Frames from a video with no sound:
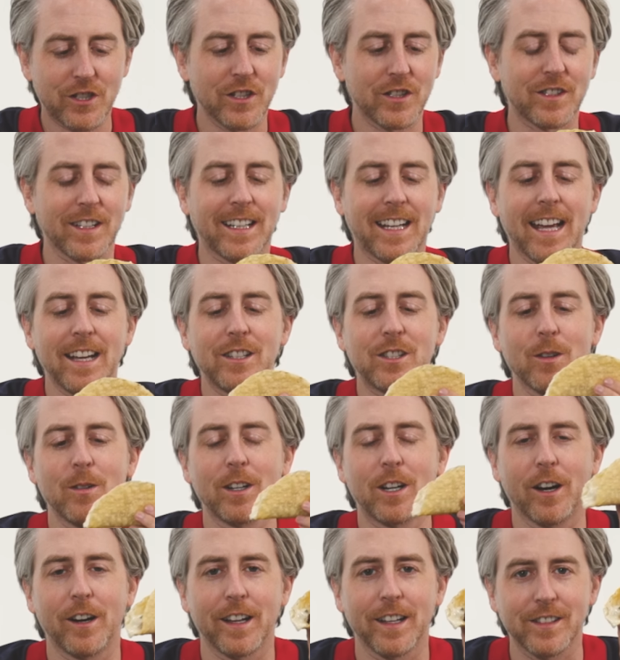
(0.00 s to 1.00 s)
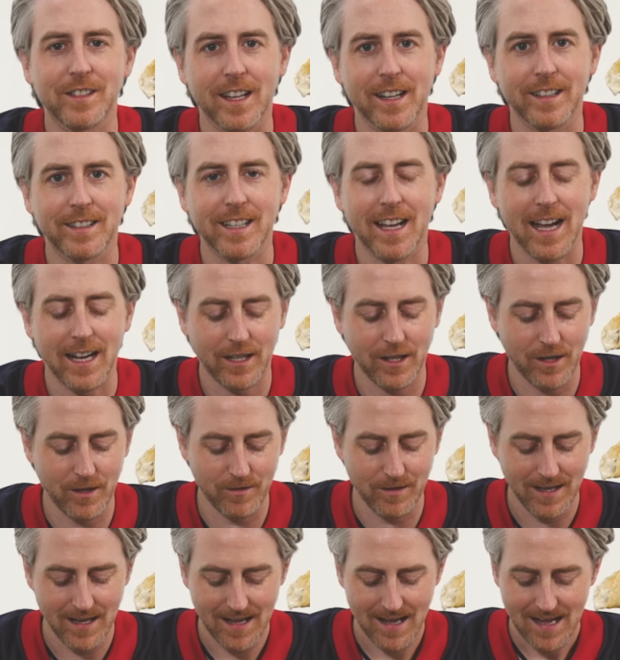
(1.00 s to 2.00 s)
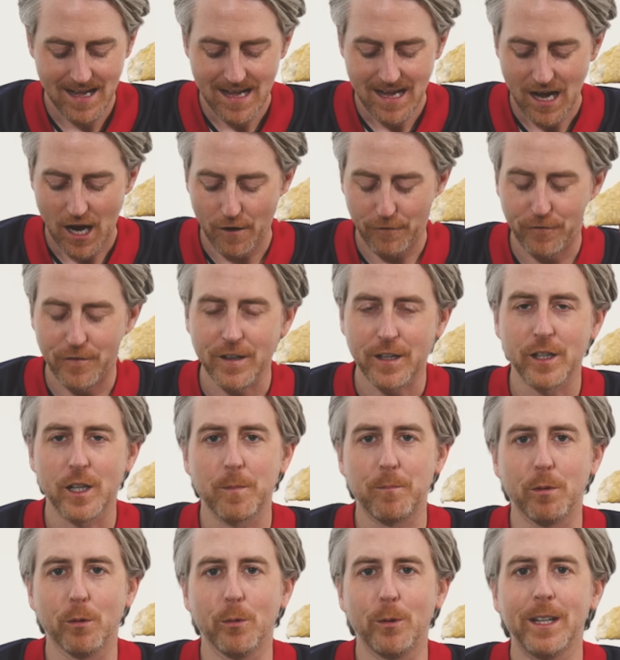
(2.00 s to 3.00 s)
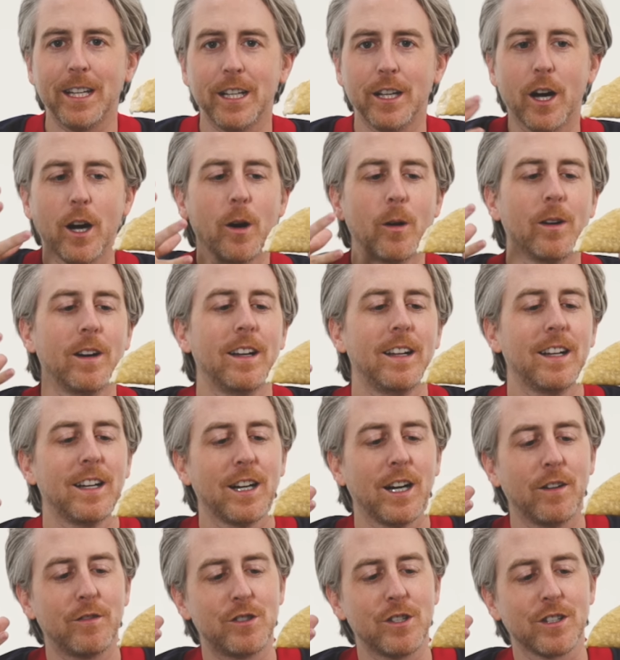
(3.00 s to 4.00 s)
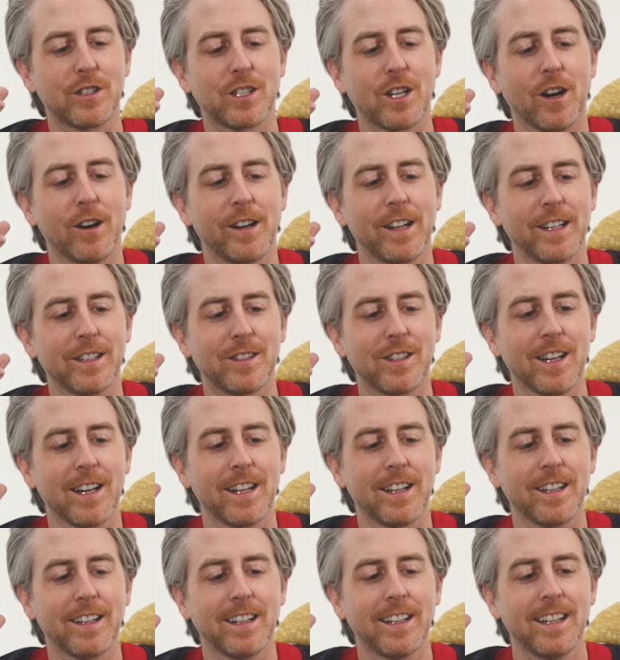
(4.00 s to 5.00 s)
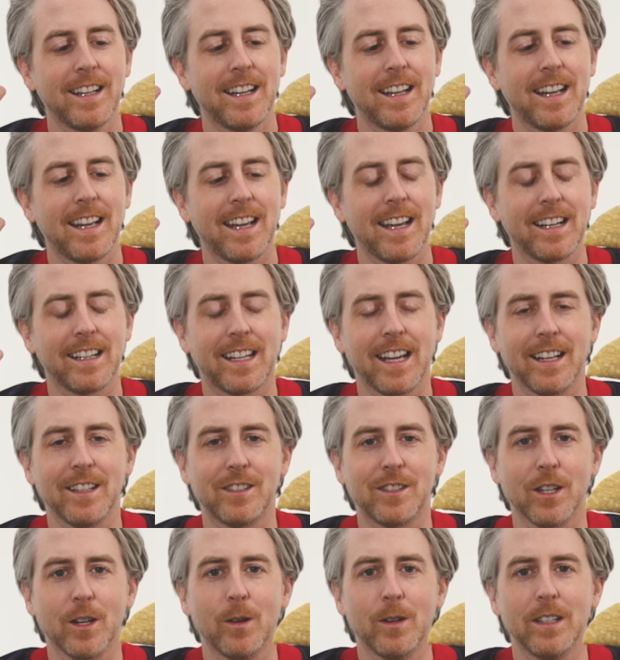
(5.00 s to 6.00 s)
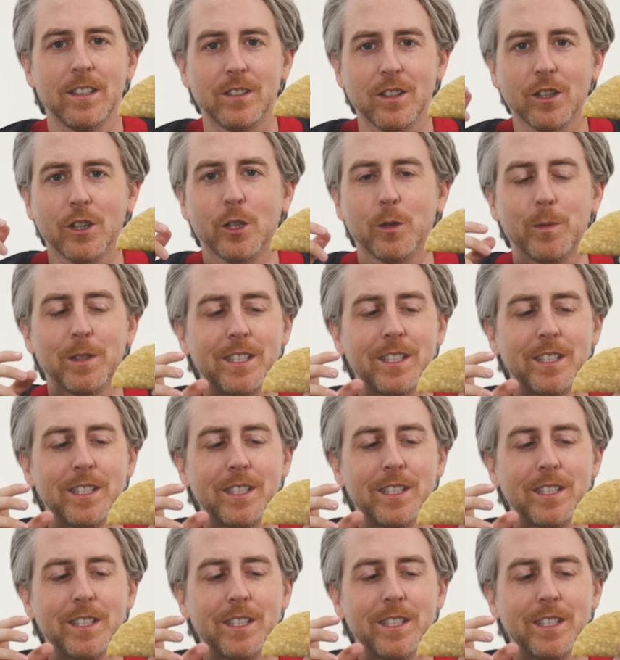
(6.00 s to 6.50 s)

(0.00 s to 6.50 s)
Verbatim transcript: just a queso and carne asada taco. I figured a burrito of just carne asada and queso is a little